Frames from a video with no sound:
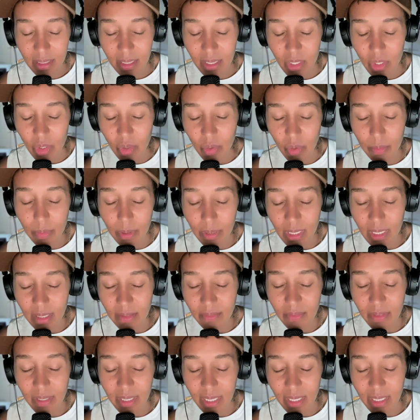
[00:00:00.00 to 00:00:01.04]
then you
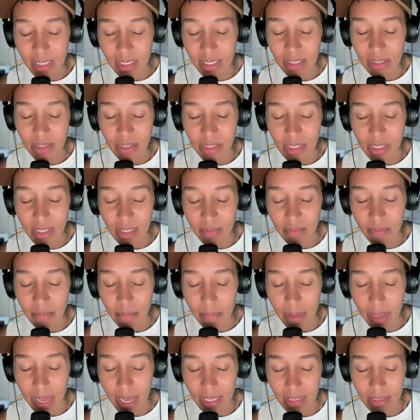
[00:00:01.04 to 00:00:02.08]
believe in the energy of
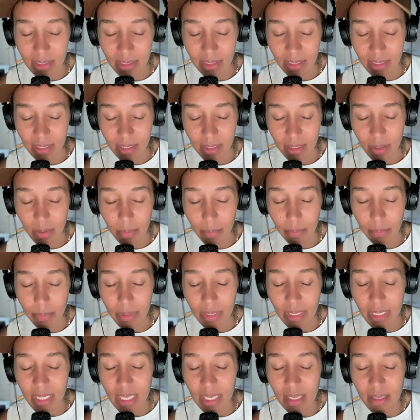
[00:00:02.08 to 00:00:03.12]
magic.
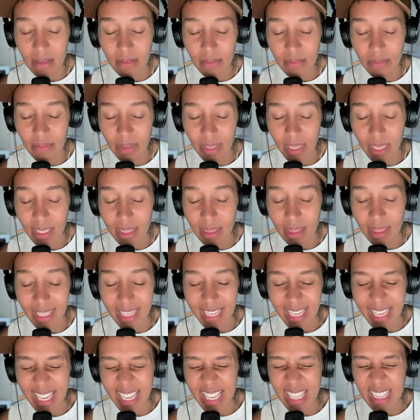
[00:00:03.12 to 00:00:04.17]
Believe in the
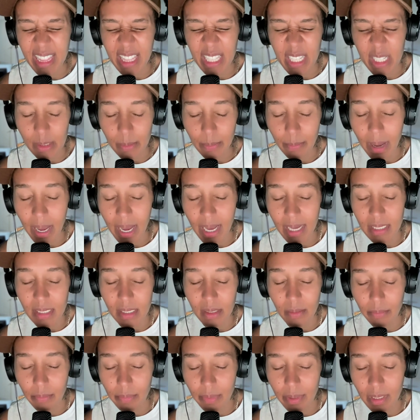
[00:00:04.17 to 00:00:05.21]
endless
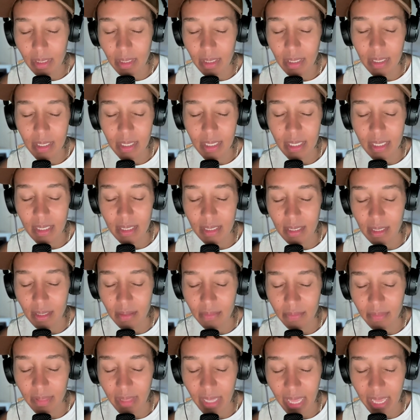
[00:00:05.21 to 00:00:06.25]
possibilities
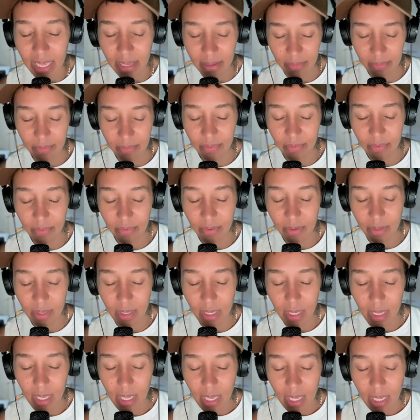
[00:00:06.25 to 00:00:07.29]
of life
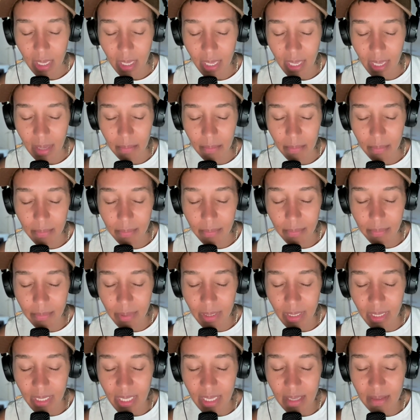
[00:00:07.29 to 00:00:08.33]
and
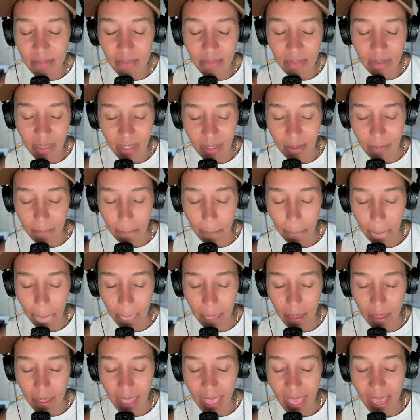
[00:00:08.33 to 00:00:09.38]
believing,
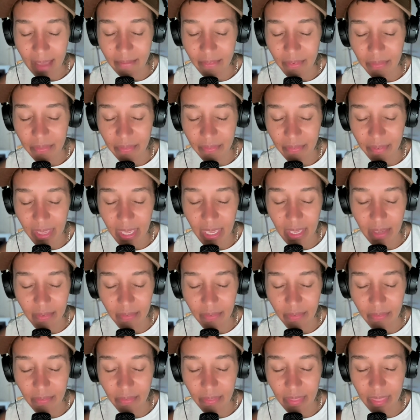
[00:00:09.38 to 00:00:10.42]
having
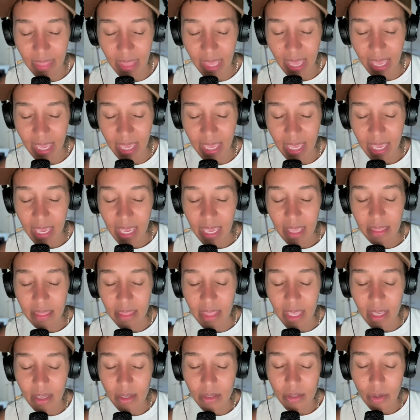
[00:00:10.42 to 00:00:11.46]
faith that
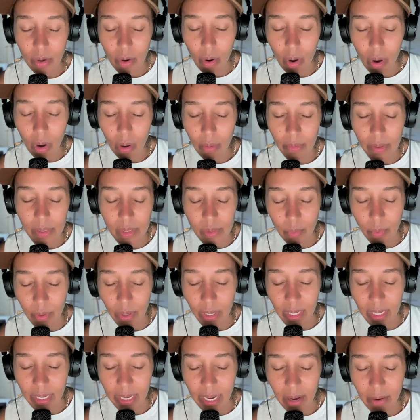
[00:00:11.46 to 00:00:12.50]
things are always
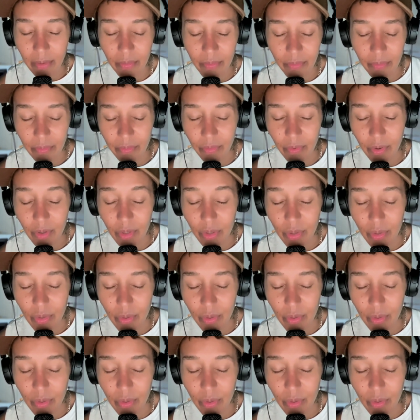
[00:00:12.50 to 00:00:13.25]
working out for